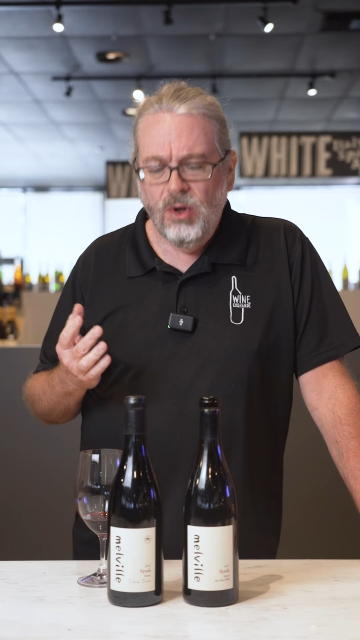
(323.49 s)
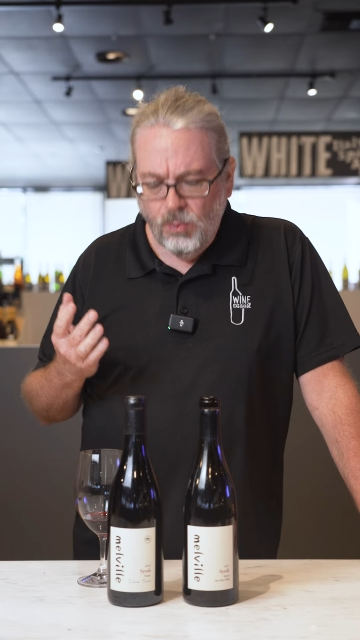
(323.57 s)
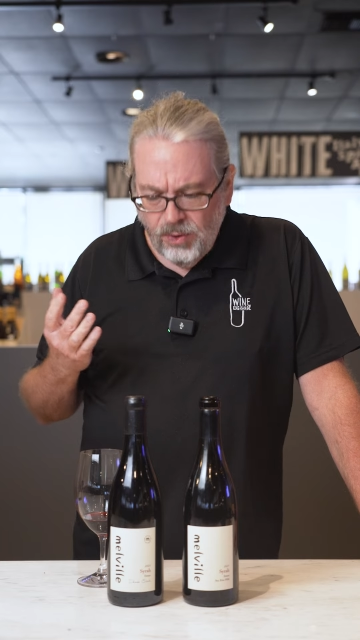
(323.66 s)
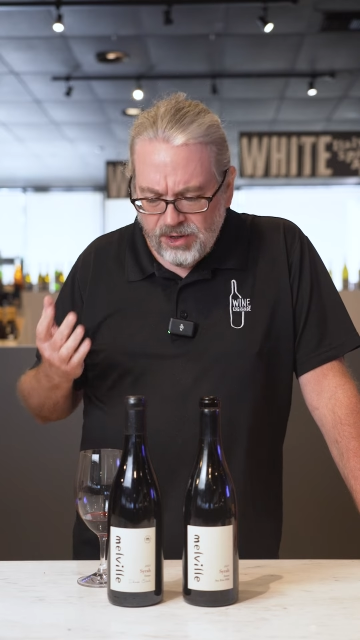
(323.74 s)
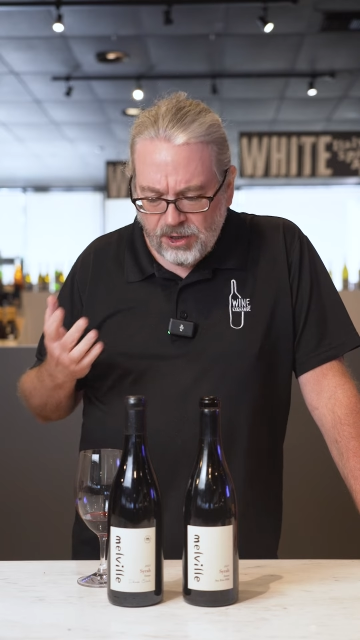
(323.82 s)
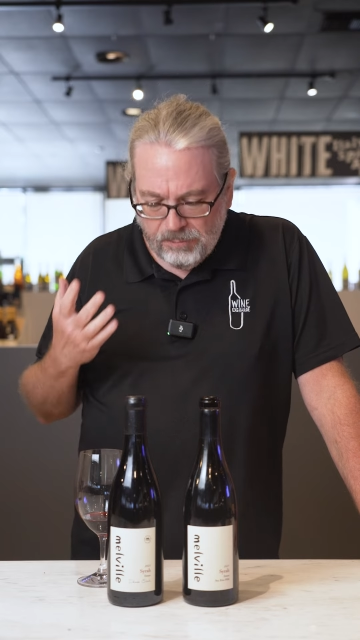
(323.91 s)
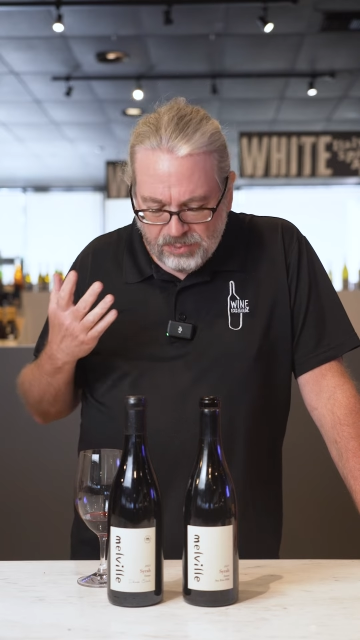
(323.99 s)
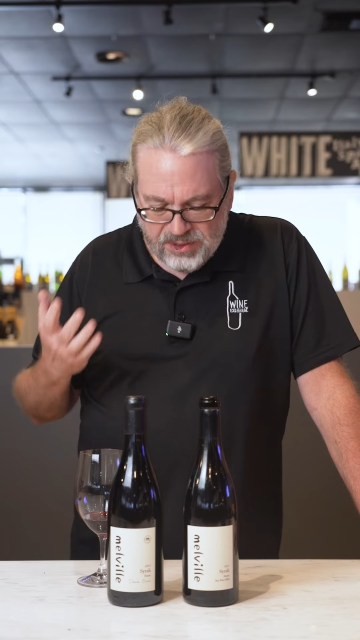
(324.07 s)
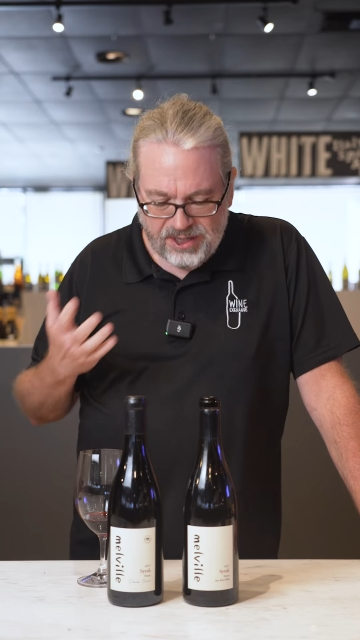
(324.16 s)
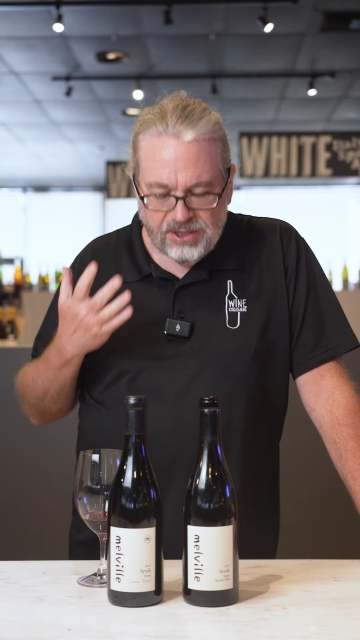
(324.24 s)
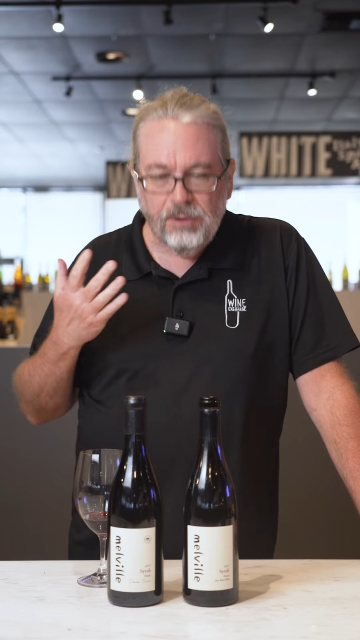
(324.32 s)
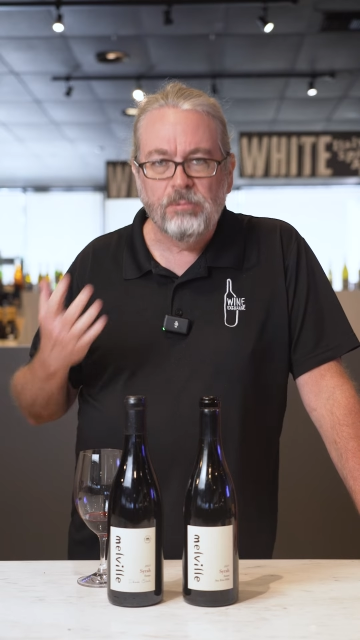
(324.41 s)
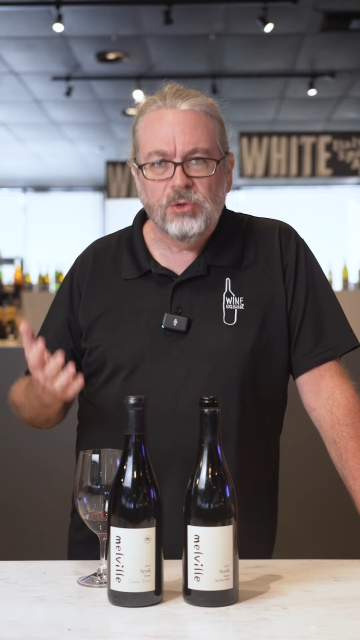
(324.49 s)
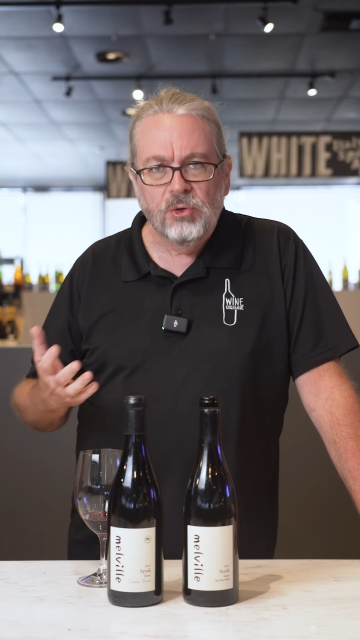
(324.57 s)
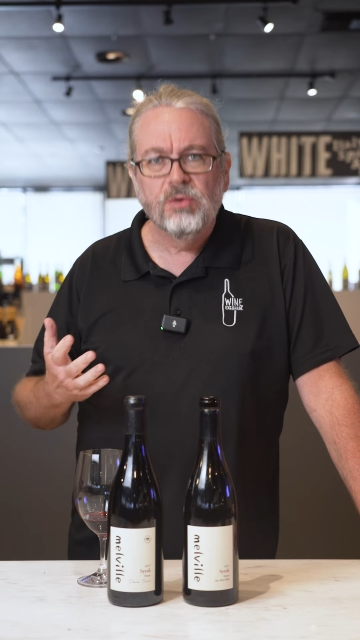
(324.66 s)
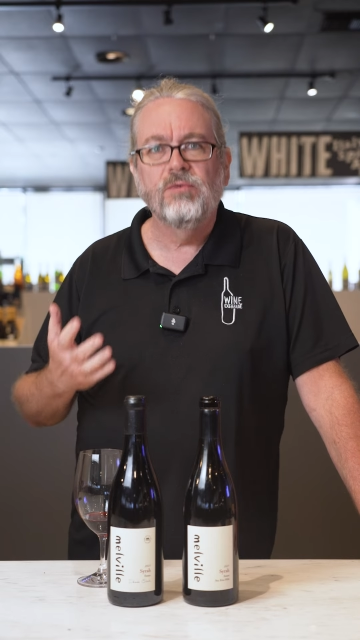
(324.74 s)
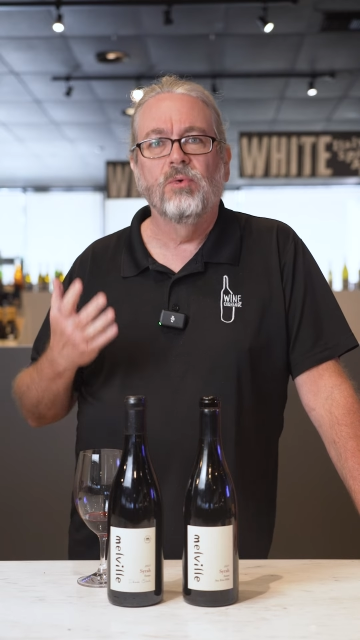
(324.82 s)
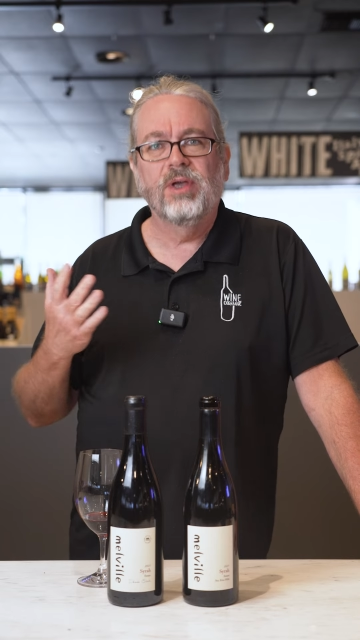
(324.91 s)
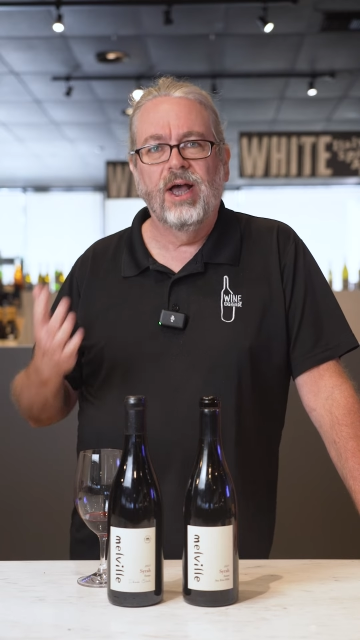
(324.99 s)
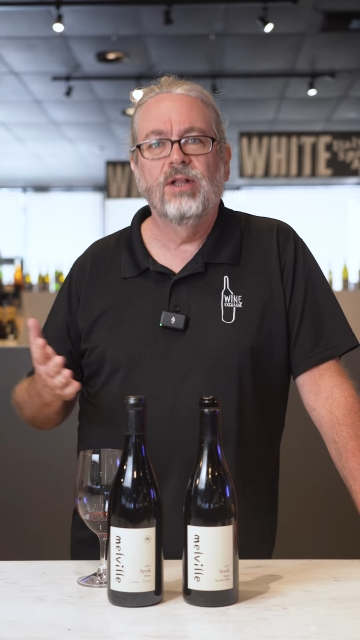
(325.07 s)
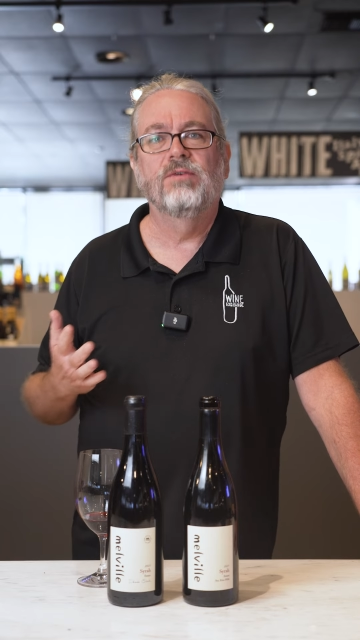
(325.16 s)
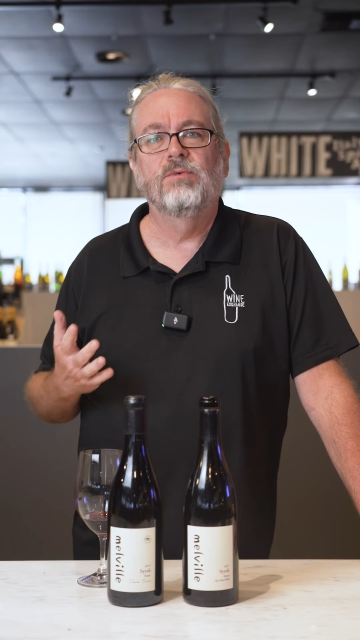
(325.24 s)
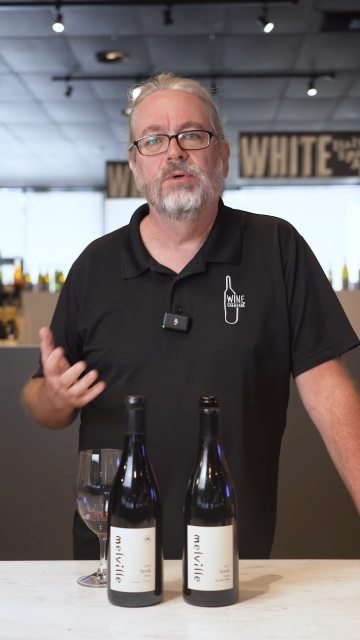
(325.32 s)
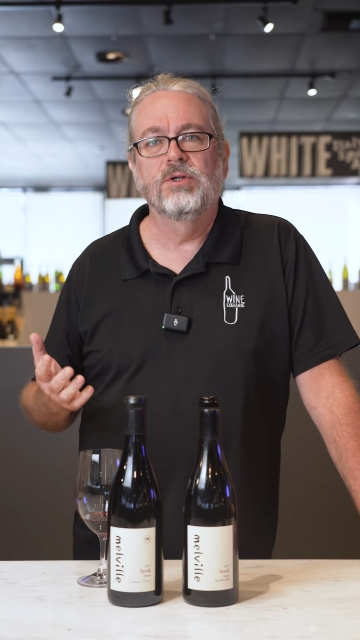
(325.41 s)
What a complete, beautiful
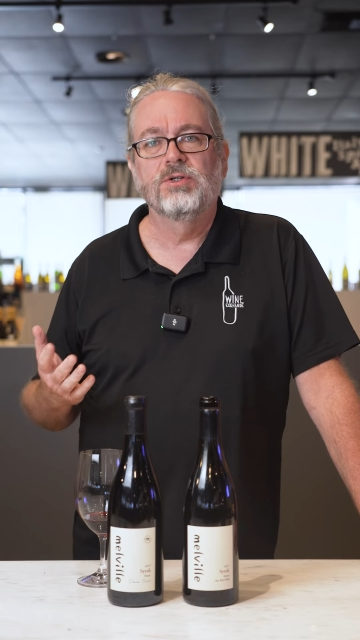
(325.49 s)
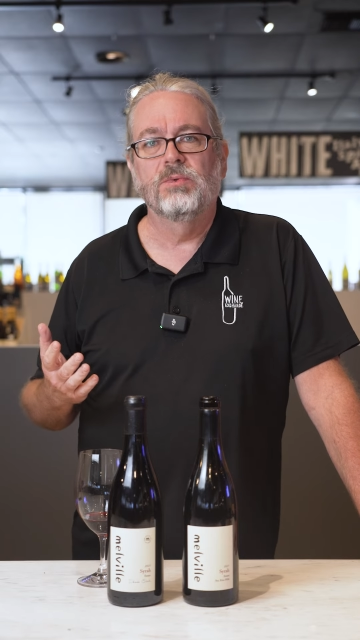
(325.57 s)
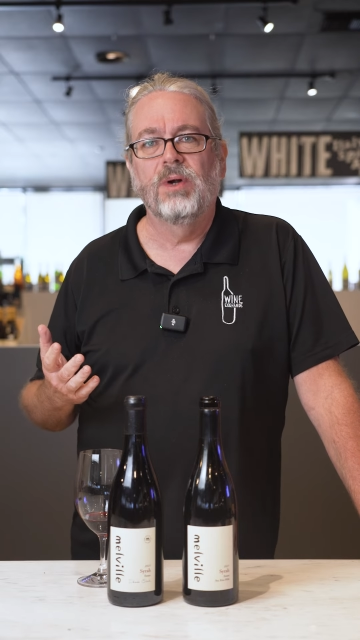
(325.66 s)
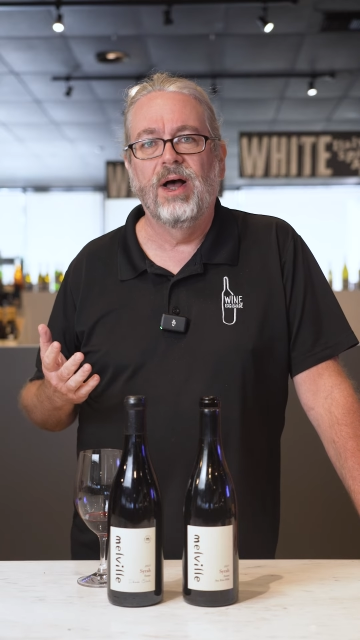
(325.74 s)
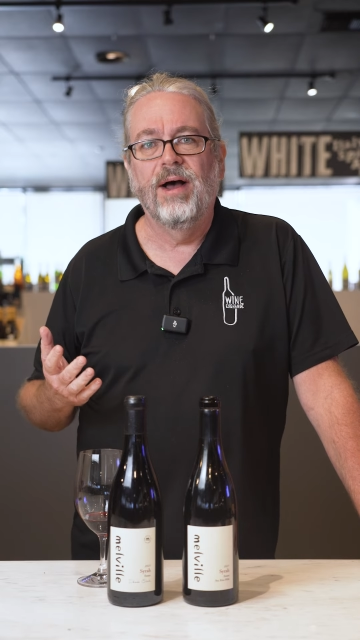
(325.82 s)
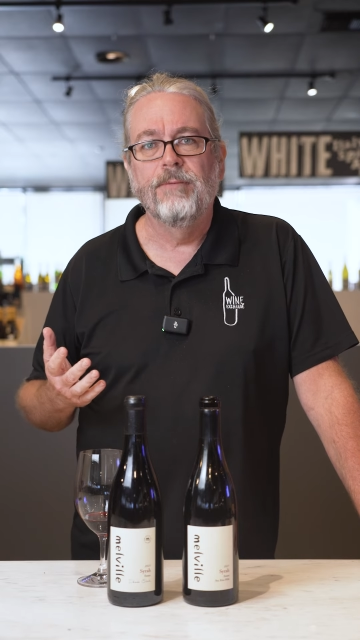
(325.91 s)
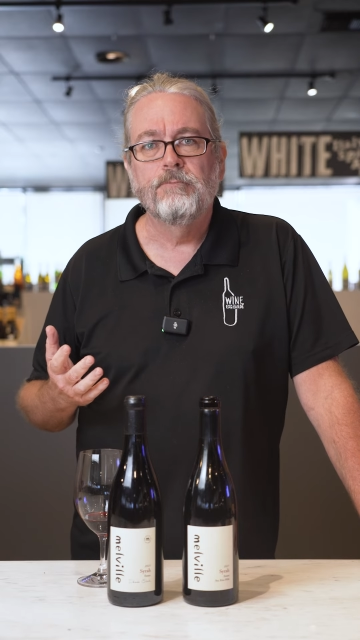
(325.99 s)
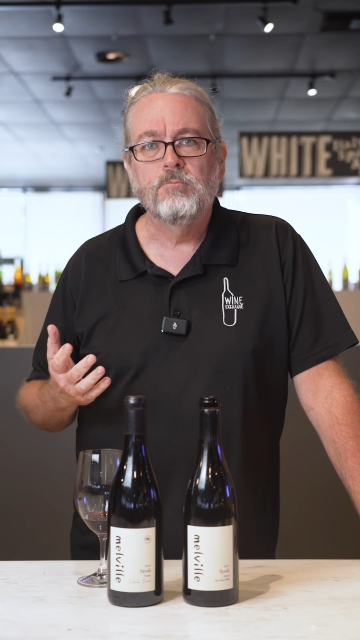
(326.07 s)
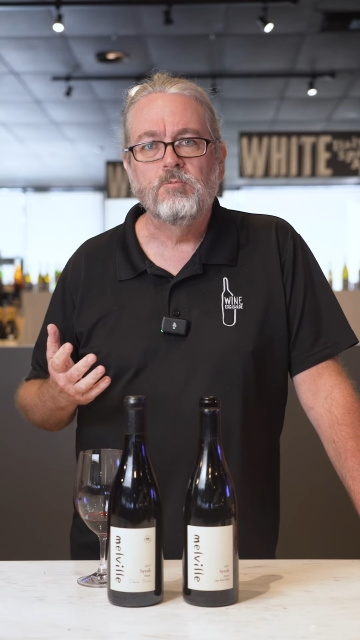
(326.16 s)
California Syrah.